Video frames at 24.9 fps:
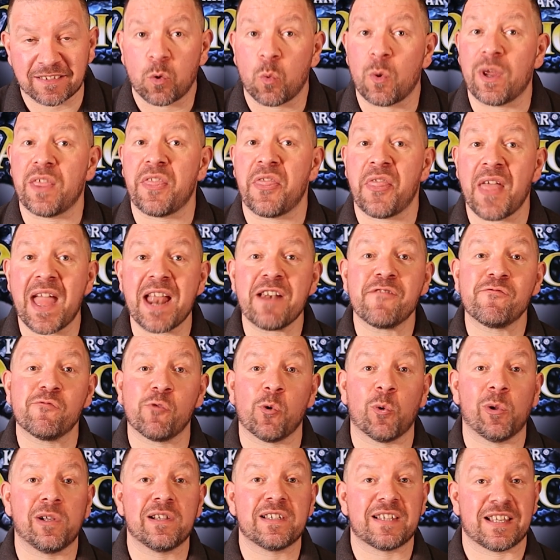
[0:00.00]
We then
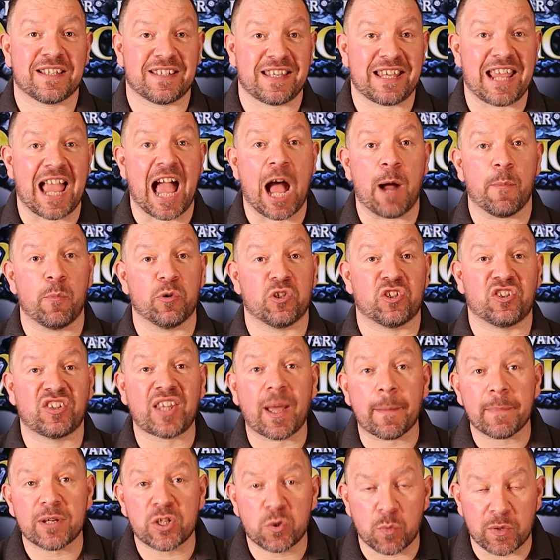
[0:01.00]
roll to see how much
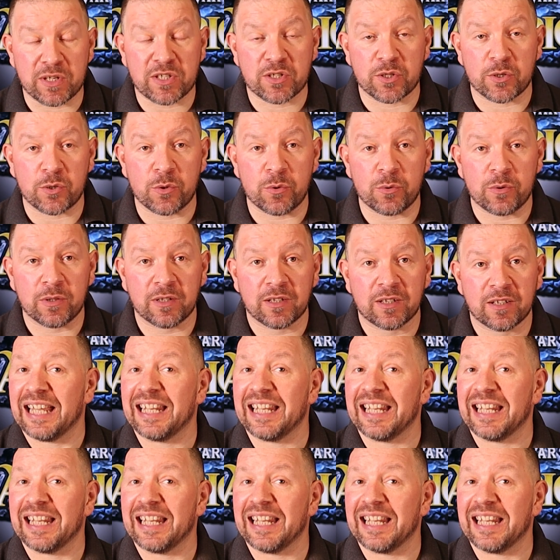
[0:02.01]
damage we do.